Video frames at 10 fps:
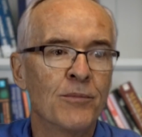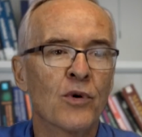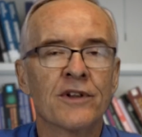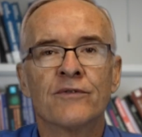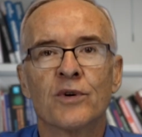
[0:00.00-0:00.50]

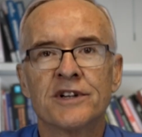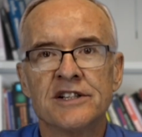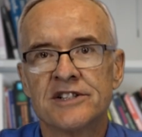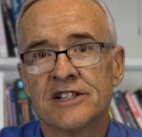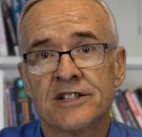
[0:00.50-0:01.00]
more than
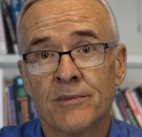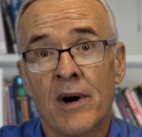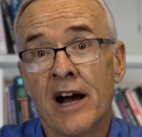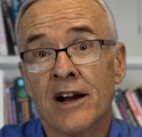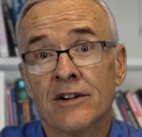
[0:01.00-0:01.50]
14 cents a
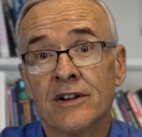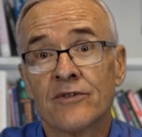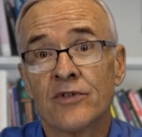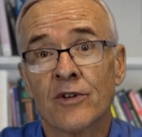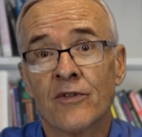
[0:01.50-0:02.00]
mile
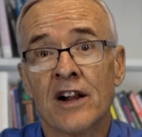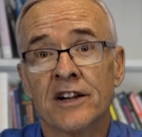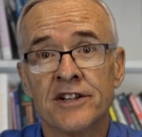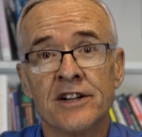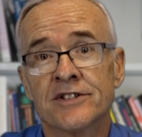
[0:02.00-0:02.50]
for
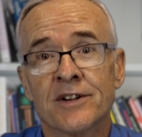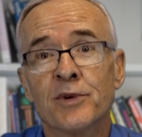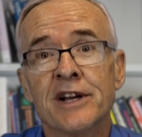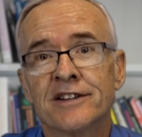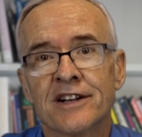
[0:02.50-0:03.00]
volunteers, and
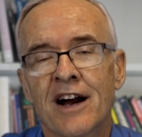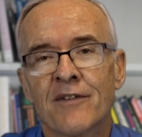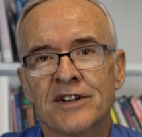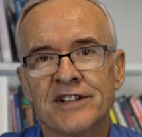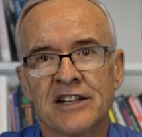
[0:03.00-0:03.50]
we at the
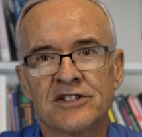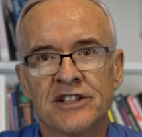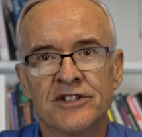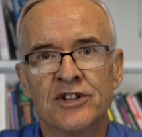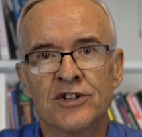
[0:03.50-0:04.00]
conference
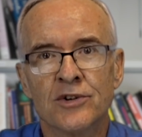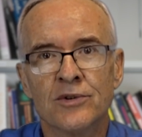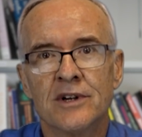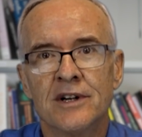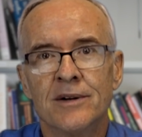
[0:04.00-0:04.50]
actually
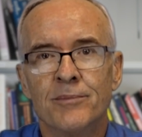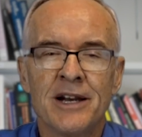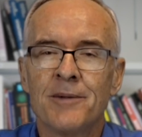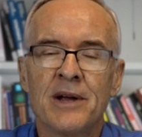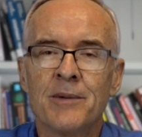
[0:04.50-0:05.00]
do.
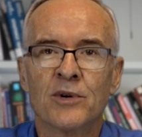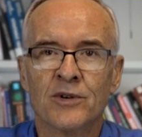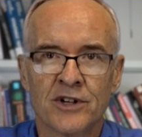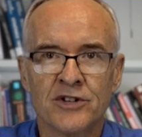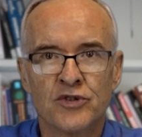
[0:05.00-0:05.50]
Many
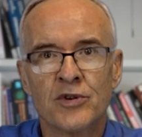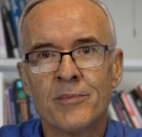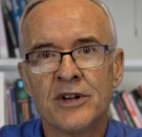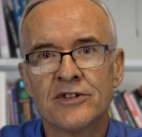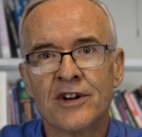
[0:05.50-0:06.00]
people
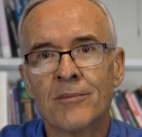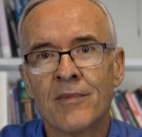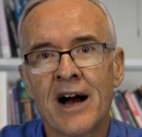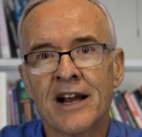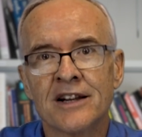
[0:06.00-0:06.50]
contribute their
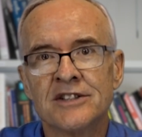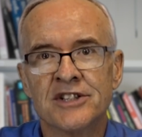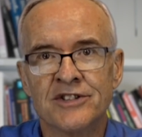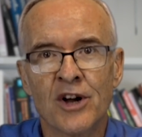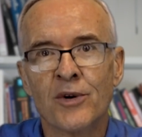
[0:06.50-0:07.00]
mileage
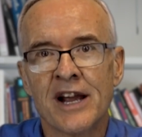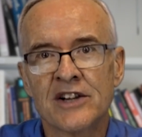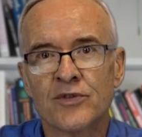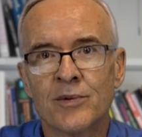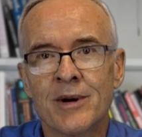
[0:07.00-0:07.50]
and don't
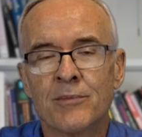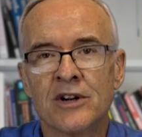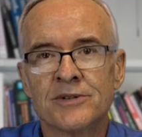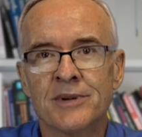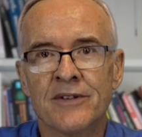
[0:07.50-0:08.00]
ask for
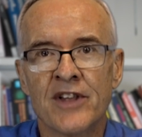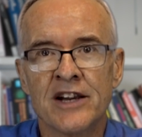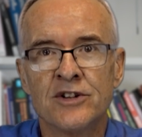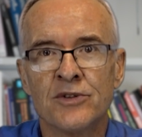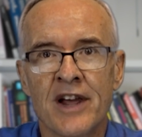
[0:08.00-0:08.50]
reimbursement. If
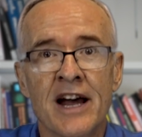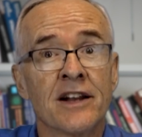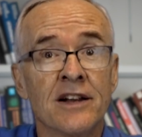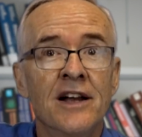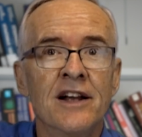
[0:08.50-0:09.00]
they do
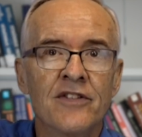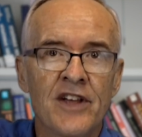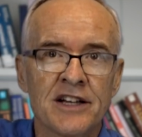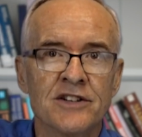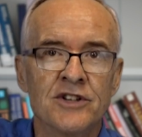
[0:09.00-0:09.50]
that,
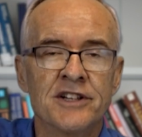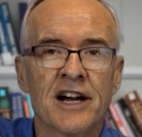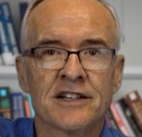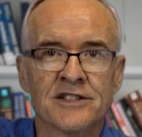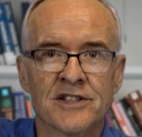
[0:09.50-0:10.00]
they can
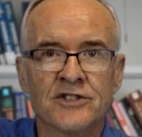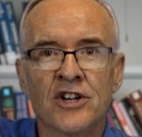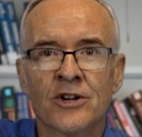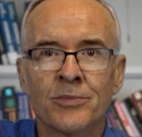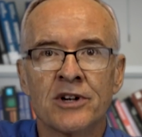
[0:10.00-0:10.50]
deduct as a
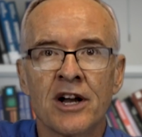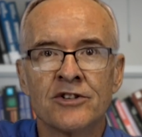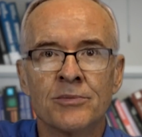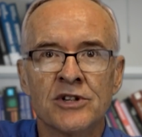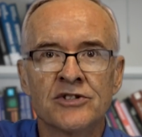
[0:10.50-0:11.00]
charitable
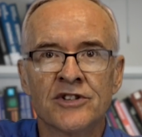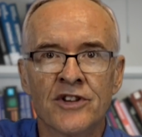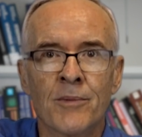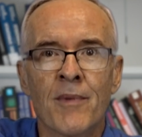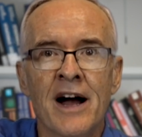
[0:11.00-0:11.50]
contribution
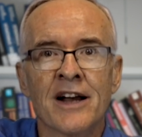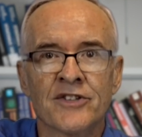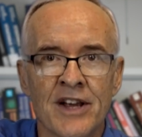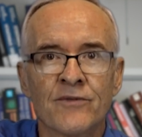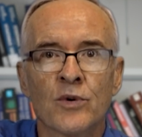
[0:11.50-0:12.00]
their
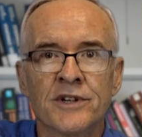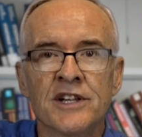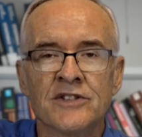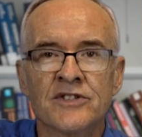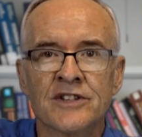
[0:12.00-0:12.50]
miles at
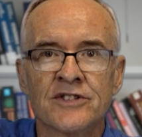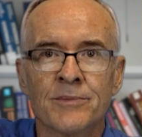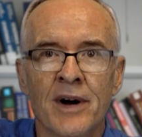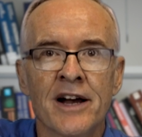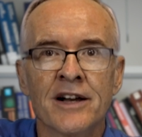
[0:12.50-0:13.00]
14 cents a
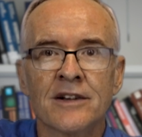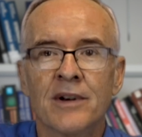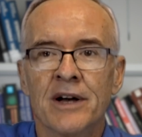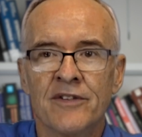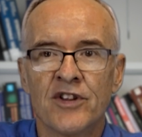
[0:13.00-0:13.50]
mile.
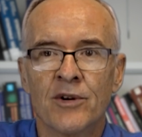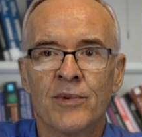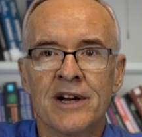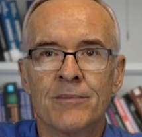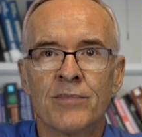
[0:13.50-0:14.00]
But if they're
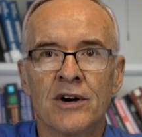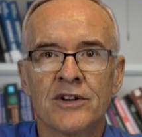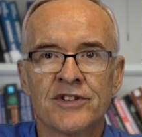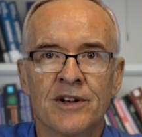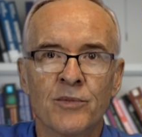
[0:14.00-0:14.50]

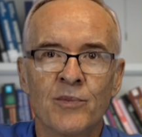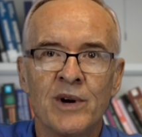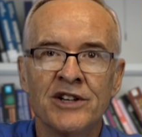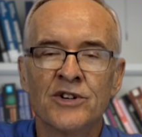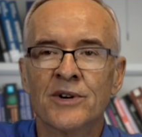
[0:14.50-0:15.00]
reimbursed and
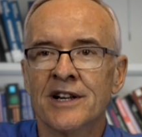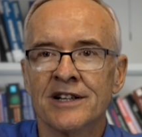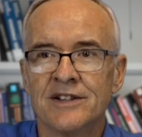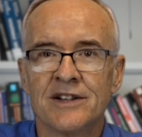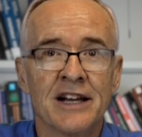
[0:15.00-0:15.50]
we do
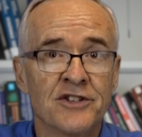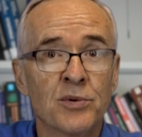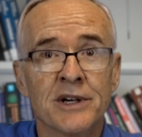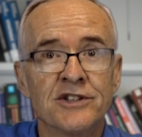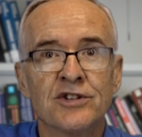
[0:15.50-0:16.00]
it at
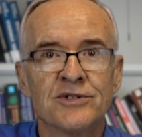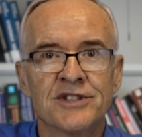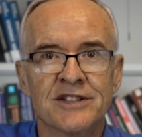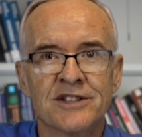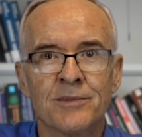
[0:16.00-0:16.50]
22
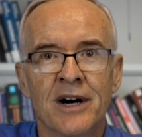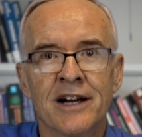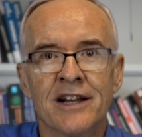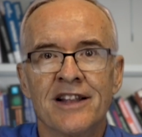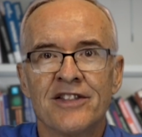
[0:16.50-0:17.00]
cents a
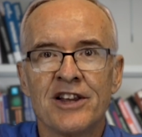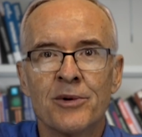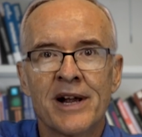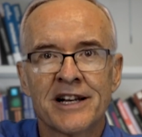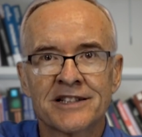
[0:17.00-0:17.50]
mile,
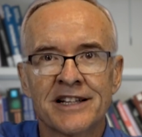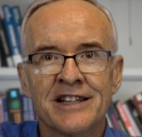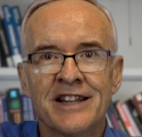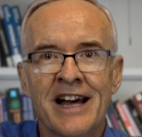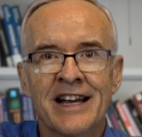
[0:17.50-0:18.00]

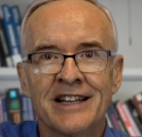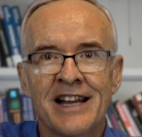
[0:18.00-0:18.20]
theoretically that